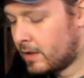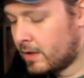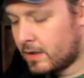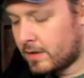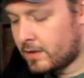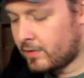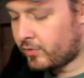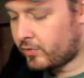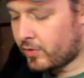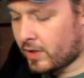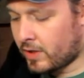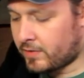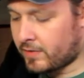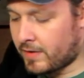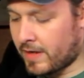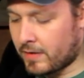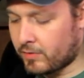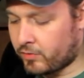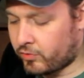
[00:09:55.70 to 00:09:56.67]
This starts
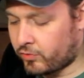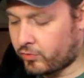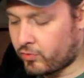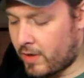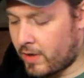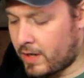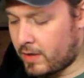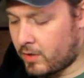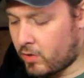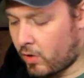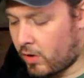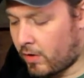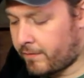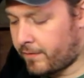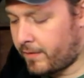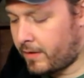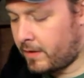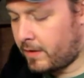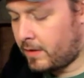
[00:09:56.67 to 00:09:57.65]
out straight
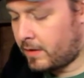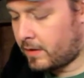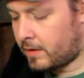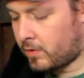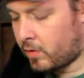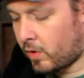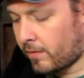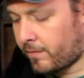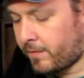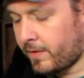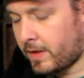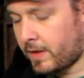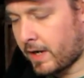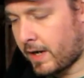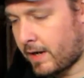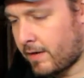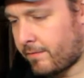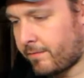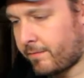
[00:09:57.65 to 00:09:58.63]
coffee
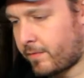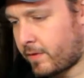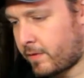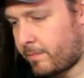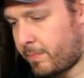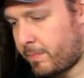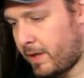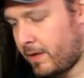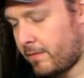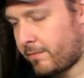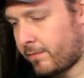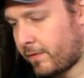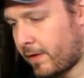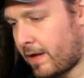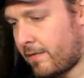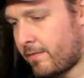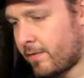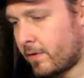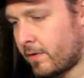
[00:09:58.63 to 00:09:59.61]
kind of bean
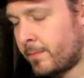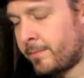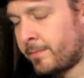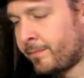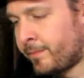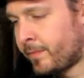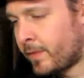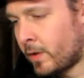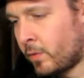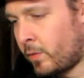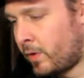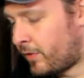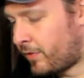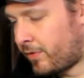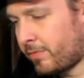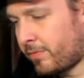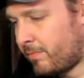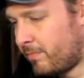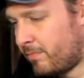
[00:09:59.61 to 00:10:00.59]
flavor
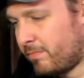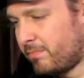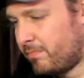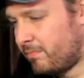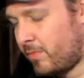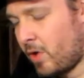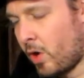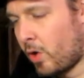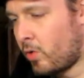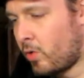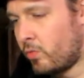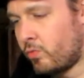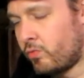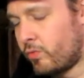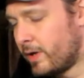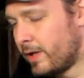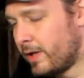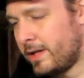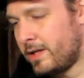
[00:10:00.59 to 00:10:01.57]
with
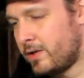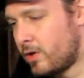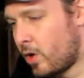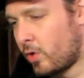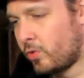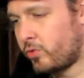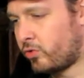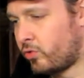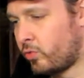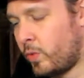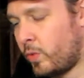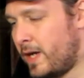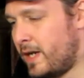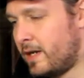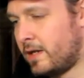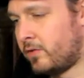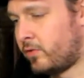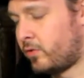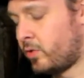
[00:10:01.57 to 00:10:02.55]
really no
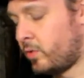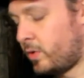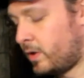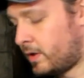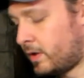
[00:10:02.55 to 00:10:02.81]
sweetness to it.